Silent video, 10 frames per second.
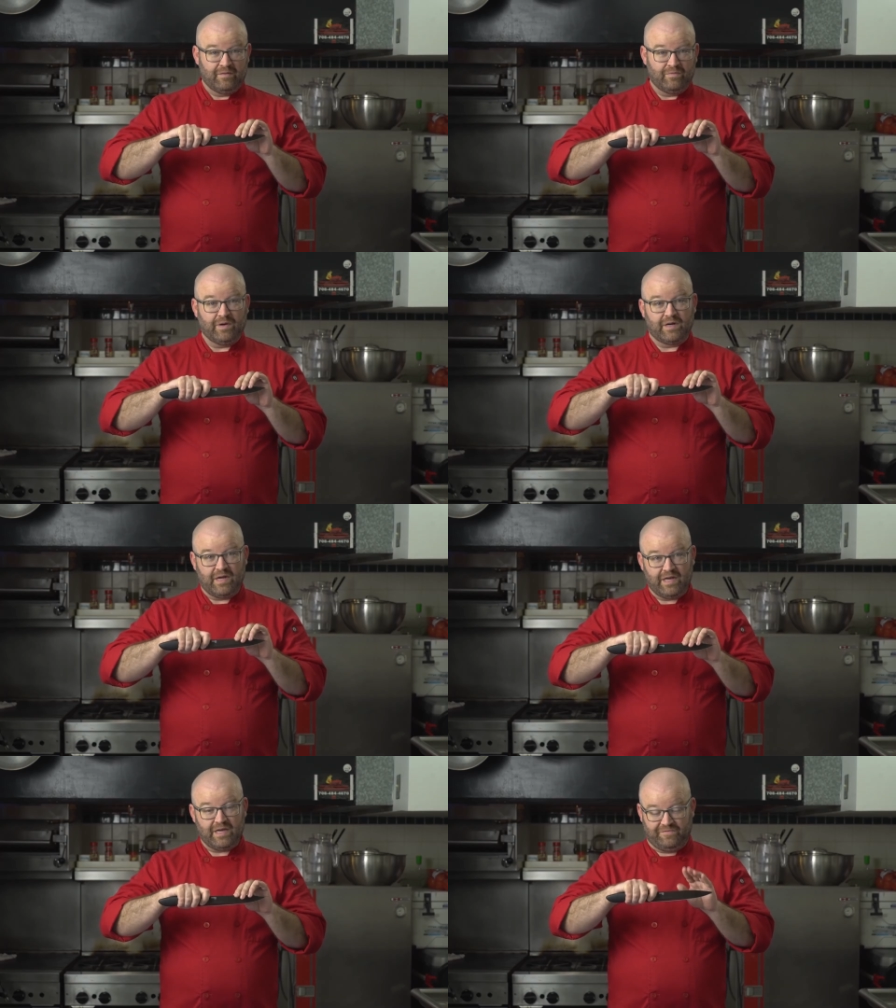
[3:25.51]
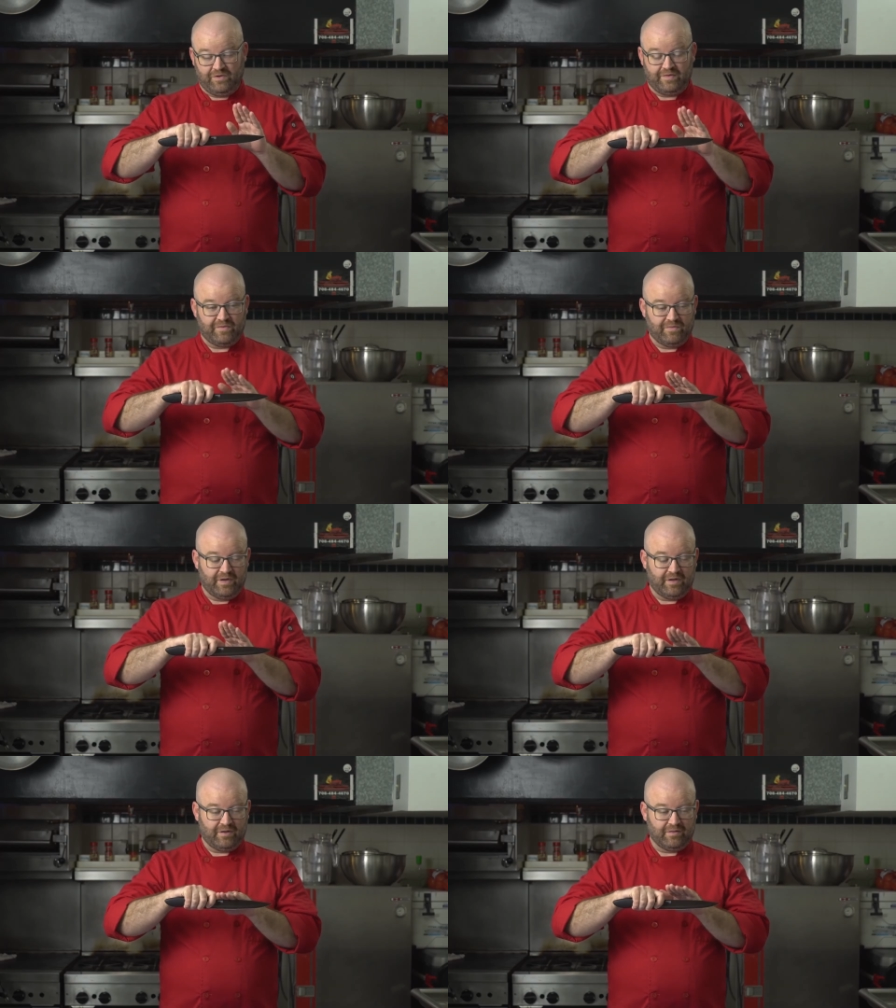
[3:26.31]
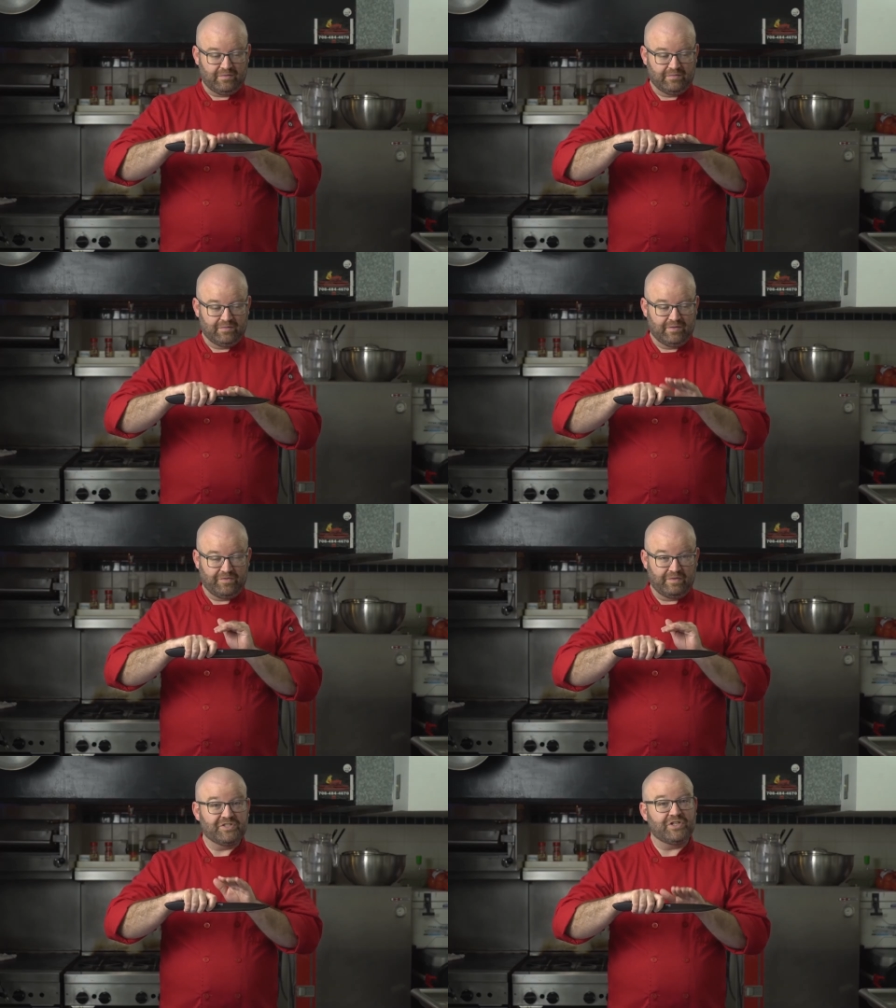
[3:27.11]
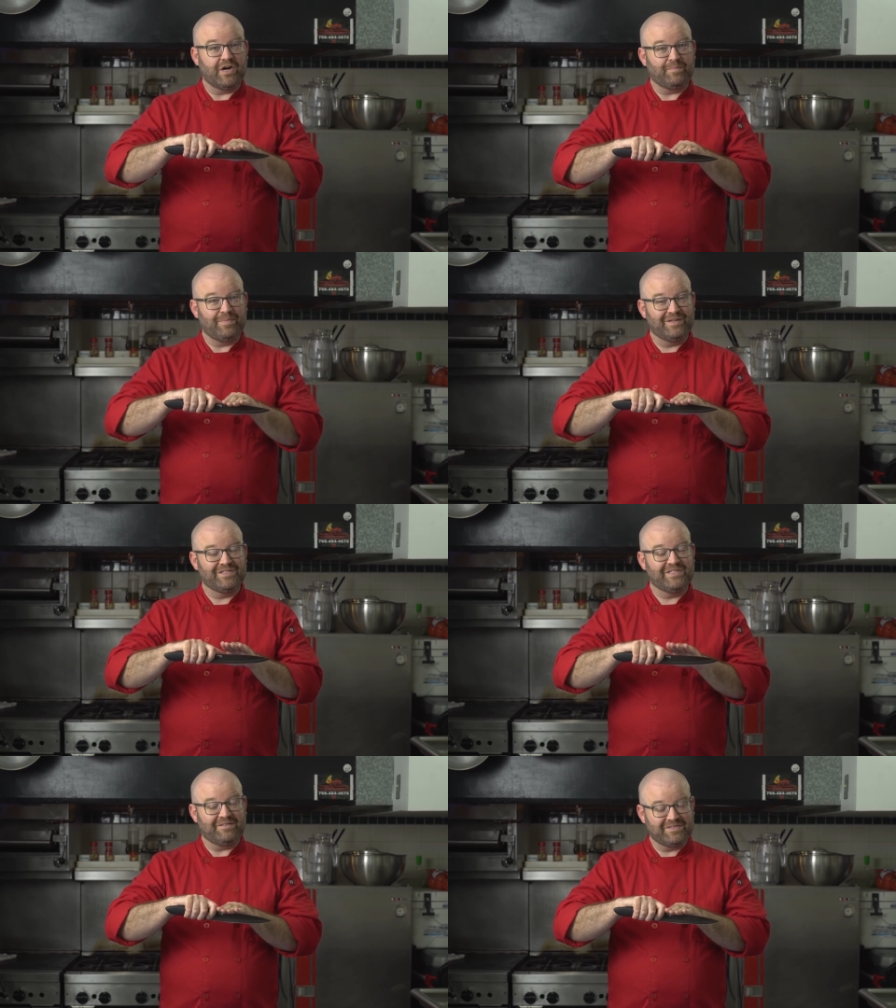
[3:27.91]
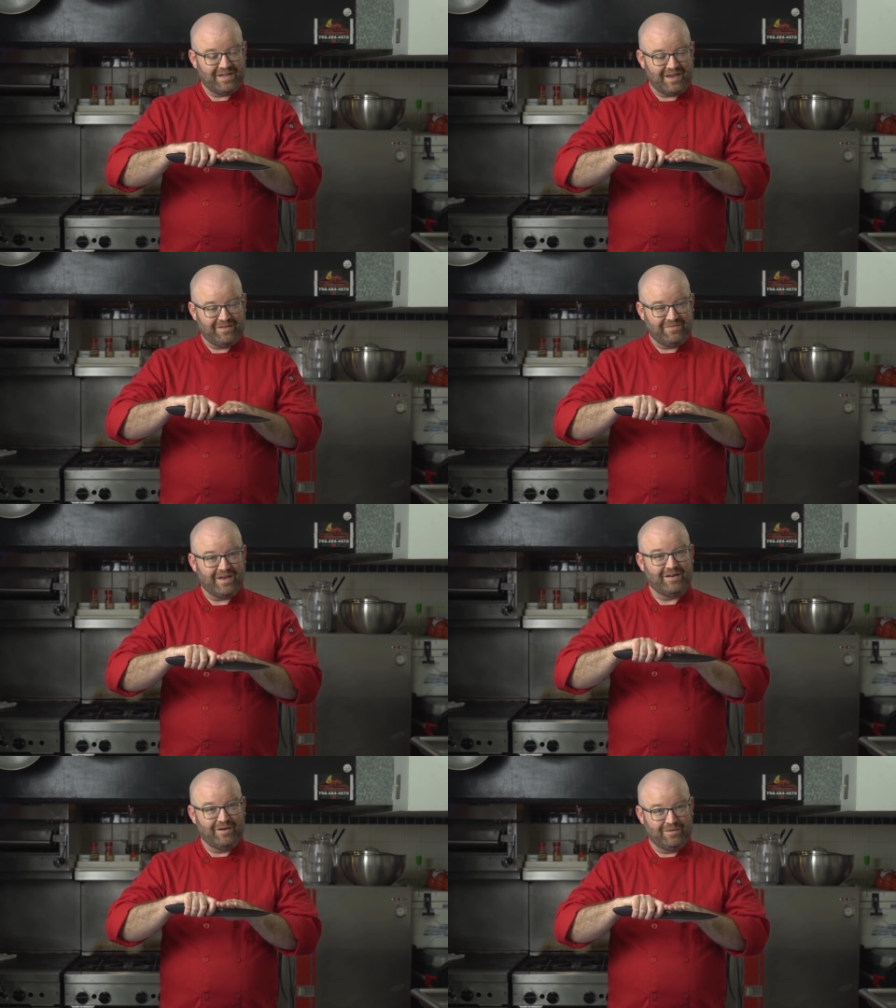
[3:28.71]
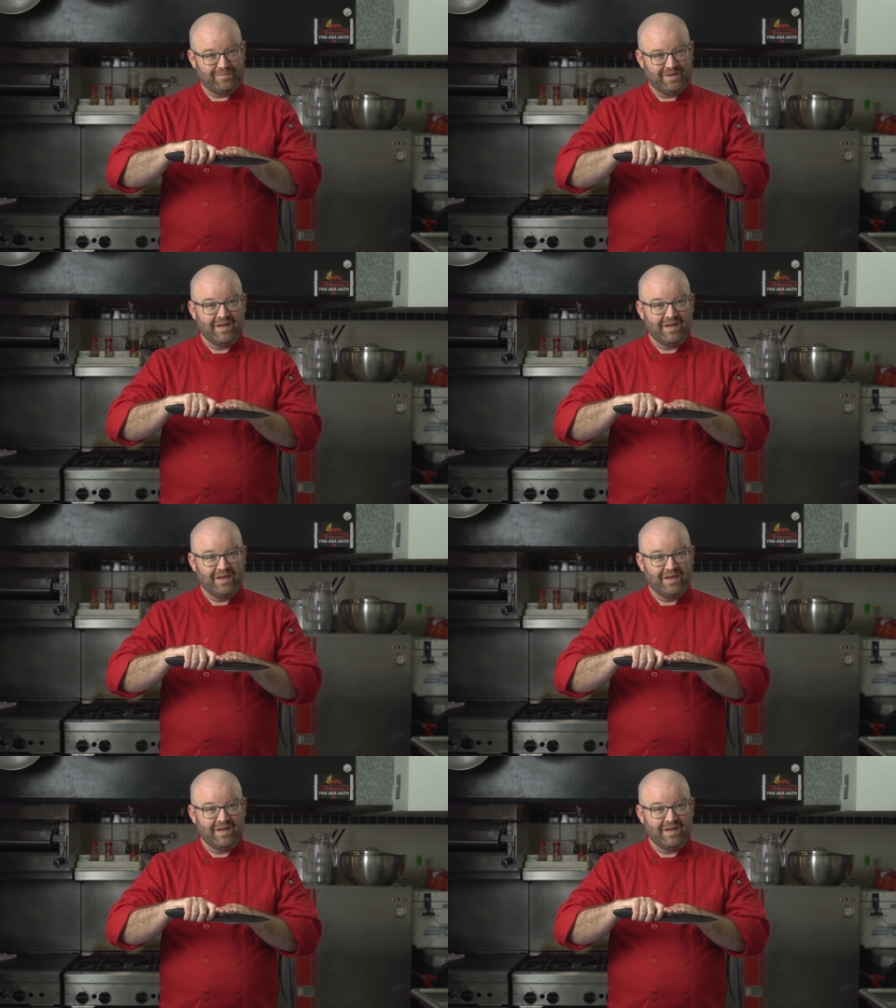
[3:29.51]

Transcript: We're cutting. If you have a sharp chef's knife at home,